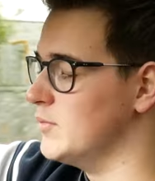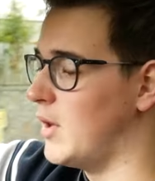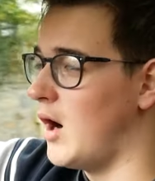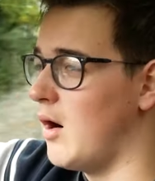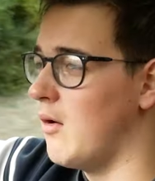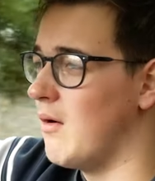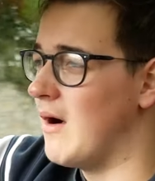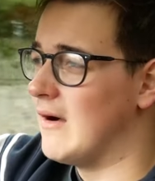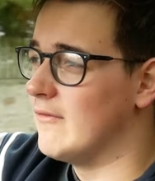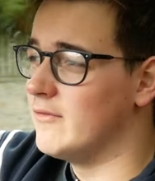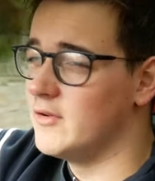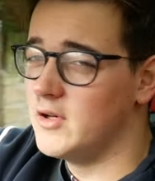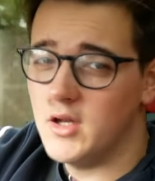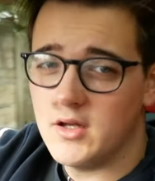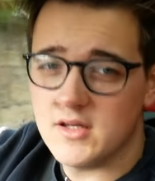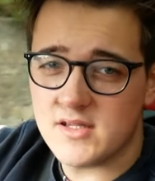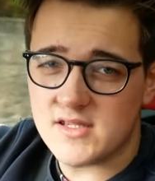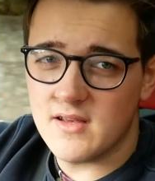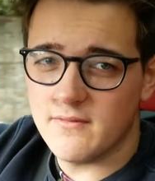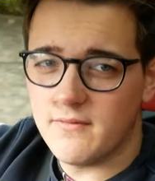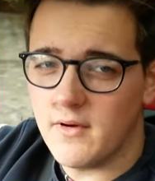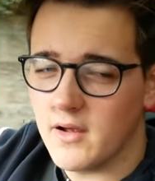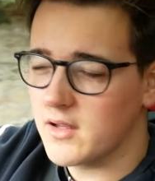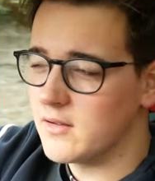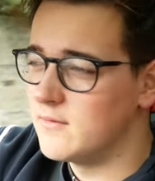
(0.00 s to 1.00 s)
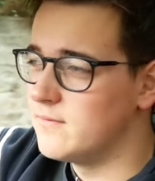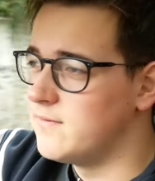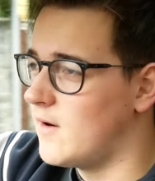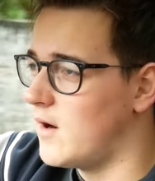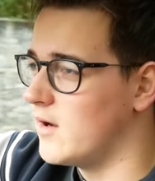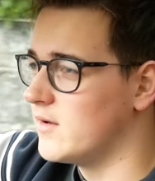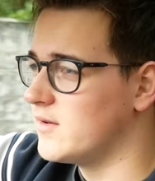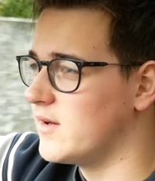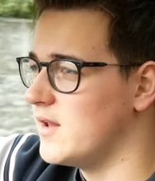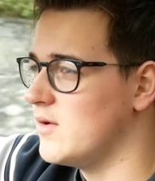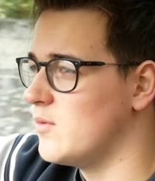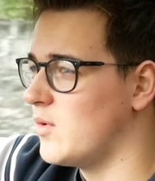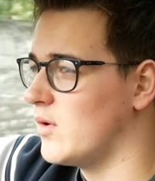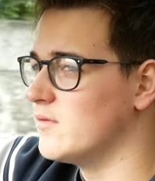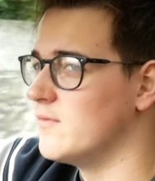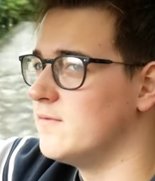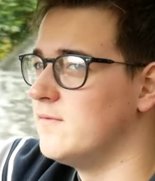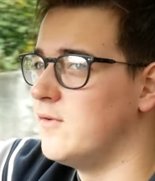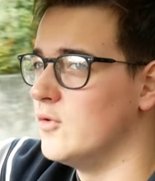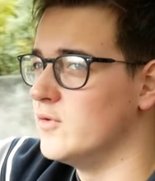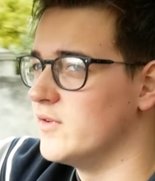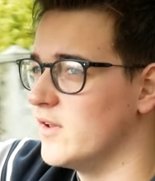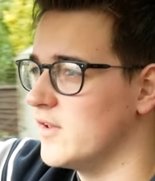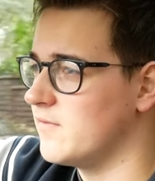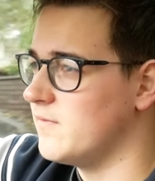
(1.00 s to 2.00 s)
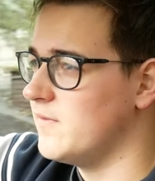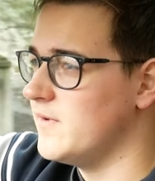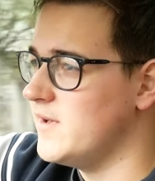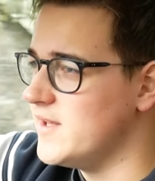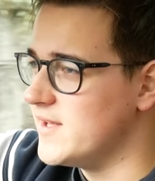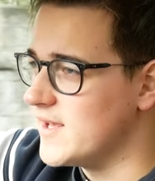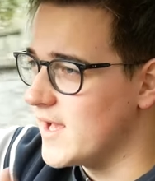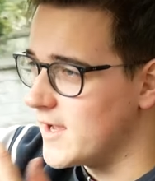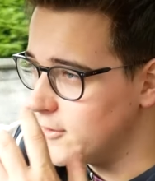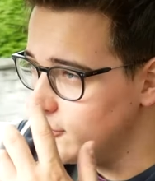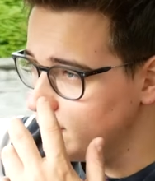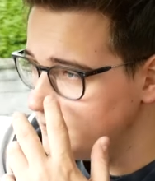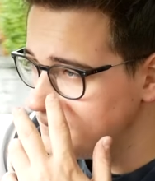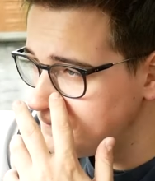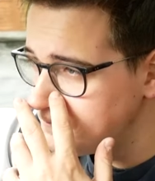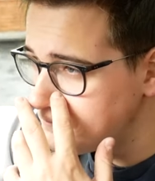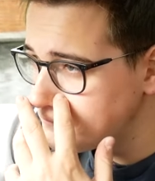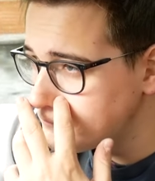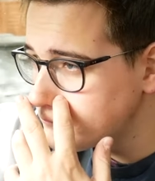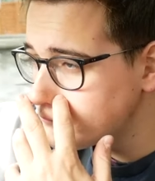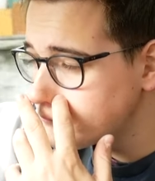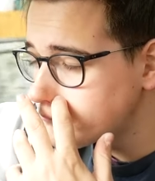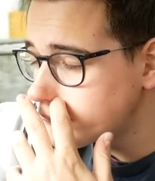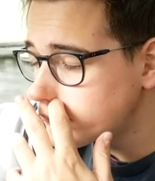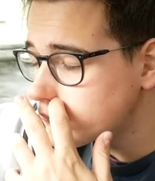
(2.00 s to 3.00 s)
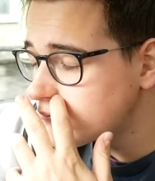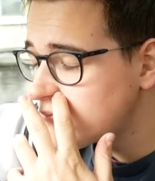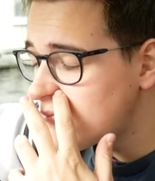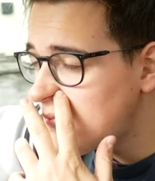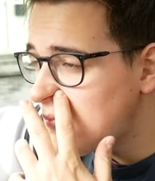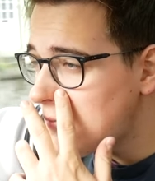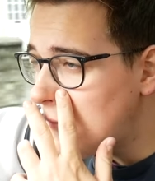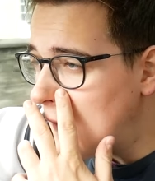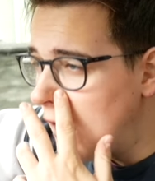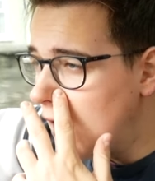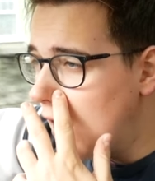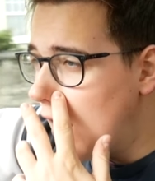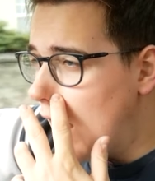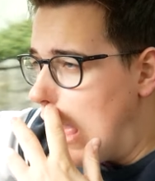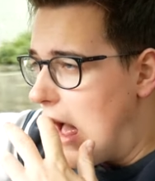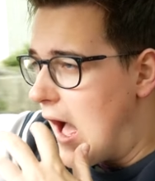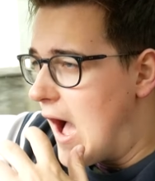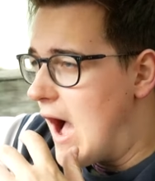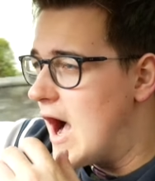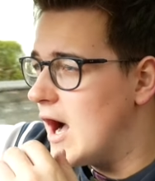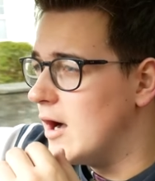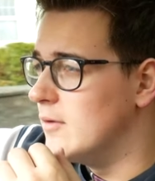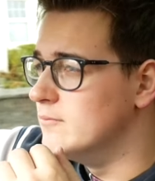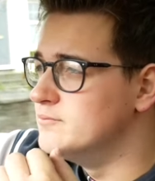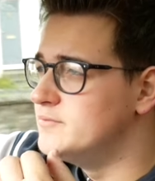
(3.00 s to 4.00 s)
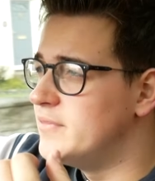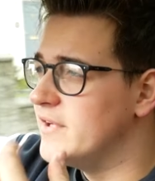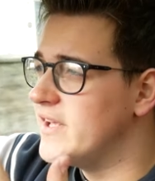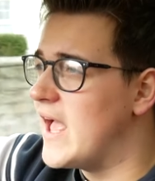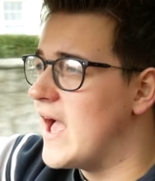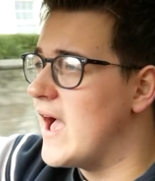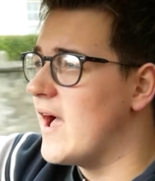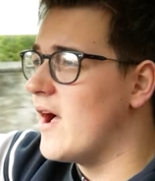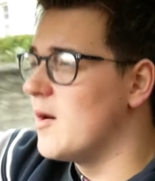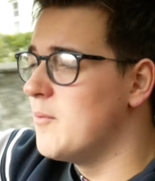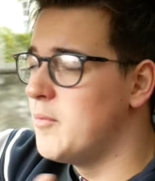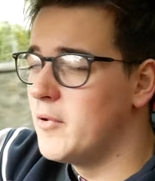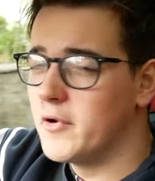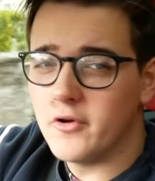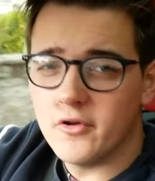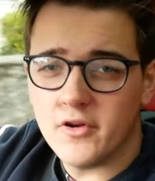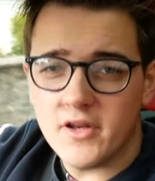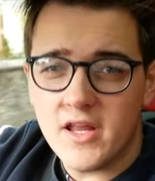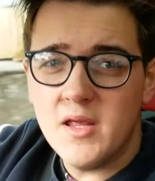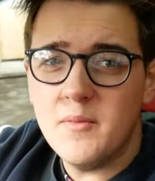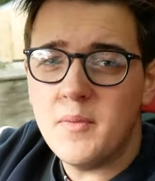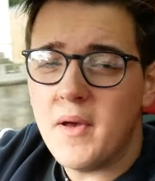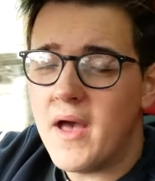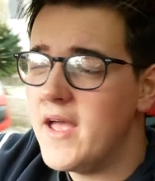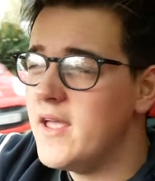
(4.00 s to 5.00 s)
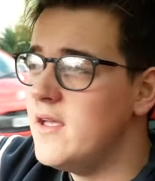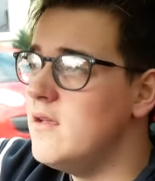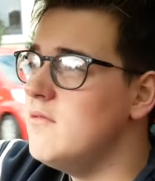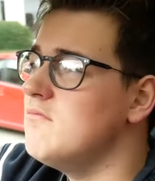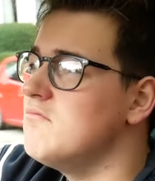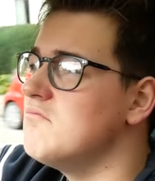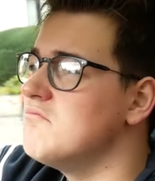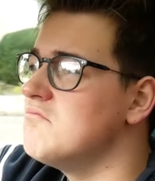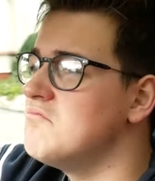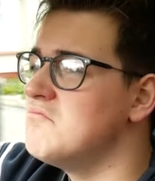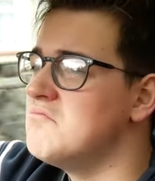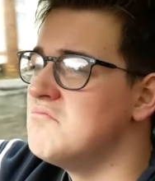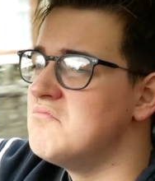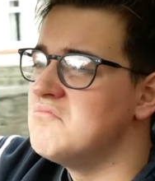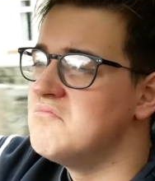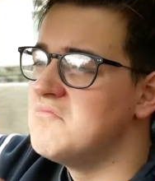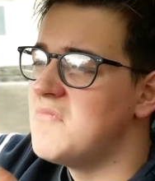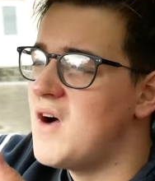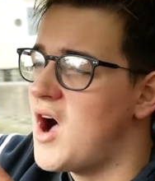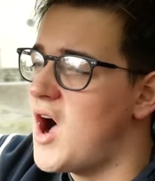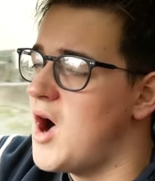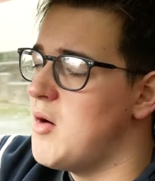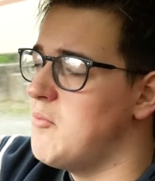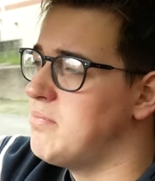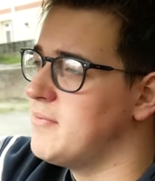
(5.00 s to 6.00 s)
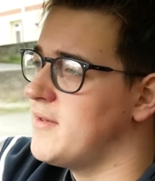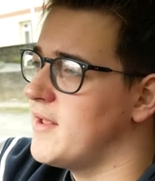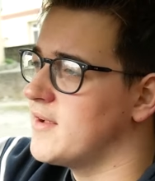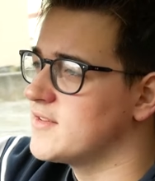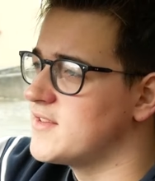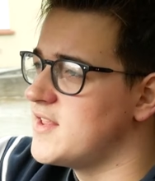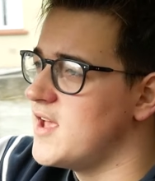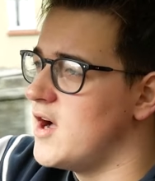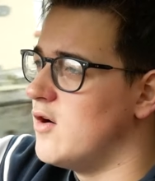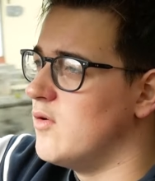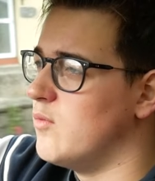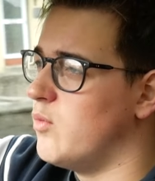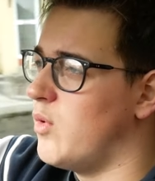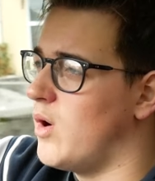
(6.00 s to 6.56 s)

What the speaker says: I'll have a look, see if I can find anyone for this video. But yeah, I bought it on eBay, unplugged the old